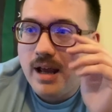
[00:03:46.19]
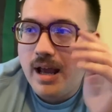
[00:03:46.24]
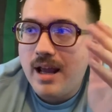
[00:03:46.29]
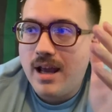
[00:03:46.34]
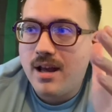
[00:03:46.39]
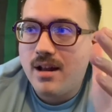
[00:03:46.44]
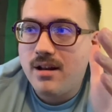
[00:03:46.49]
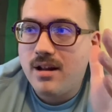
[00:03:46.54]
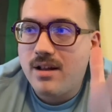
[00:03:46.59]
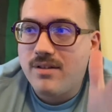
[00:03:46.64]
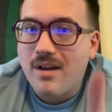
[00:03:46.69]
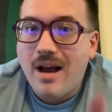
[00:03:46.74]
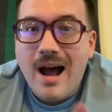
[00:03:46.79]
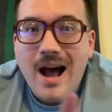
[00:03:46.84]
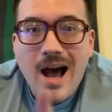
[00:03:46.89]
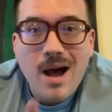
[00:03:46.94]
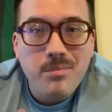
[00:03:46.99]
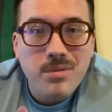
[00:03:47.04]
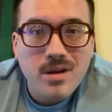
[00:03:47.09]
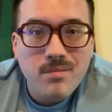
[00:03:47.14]
And it's a
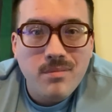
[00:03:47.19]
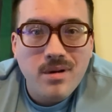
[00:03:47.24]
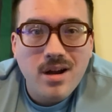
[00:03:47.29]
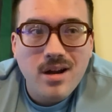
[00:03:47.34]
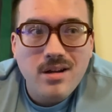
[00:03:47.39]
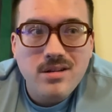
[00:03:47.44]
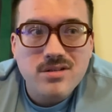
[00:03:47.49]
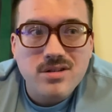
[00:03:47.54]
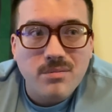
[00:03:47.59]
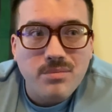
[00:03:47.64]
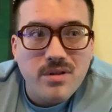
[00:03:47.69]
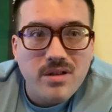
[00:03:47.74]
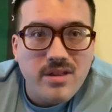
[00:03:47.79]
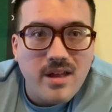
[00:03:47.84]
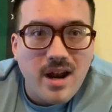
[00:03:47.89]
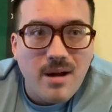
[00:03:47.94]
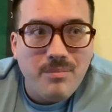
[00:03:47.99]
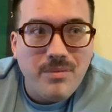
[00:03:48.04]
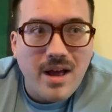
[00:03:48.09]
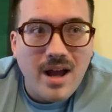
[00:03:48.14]
hobby of mine, something that
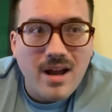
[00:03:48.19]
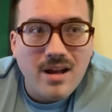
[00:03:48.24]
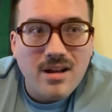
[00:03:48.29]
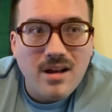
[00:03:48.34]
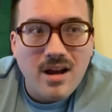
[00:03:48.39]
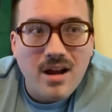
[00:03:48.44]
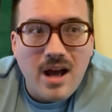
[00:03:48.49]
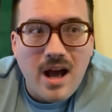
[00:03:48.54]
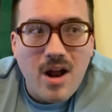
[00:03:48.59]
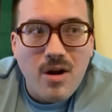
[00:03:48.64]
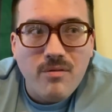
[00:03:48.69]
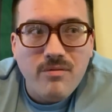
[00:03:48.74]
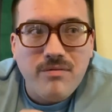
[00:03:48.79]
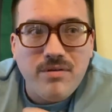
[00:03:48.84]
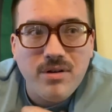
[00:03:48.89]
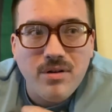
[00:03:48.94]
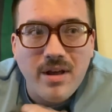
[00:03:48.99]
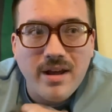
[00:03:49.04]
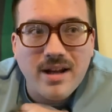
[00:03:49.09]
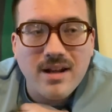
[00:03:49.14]
I'm not, I don't
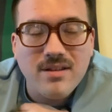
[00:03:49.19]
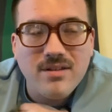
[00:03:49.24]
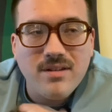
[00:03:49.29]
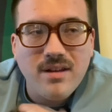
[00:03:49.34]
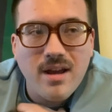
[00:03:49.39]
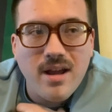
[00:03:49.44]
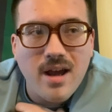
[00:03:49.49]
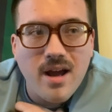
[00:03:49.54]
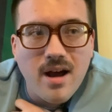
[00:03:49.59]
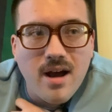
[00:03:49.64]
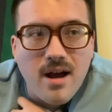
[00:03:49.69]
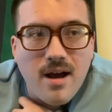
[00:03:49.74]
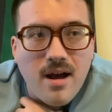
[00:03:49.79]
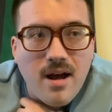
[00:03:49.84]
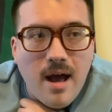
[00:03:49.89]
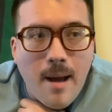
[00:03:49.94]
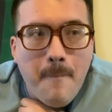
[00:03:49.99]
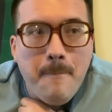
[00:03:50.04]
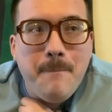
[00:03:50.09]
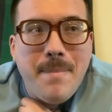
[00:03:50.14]
feel like it's a, uh,
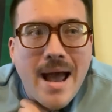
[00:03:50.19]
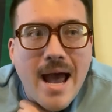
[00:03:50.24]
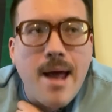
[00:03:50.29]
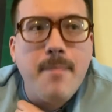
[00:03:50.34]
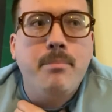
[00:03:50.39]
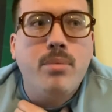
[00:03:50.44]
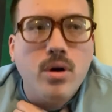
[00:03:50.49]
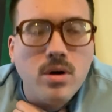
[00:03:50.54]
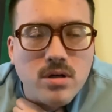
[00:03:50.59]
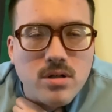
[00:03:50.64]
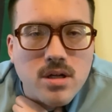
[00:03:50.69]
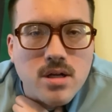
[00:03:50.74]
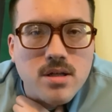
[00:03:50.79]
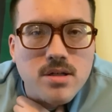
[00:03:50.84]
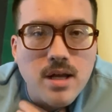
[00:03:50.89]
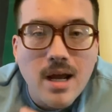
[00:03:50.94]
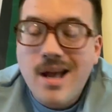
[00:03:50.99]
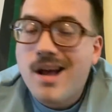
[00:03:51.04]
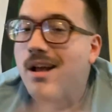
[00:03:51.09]
a bad purchase.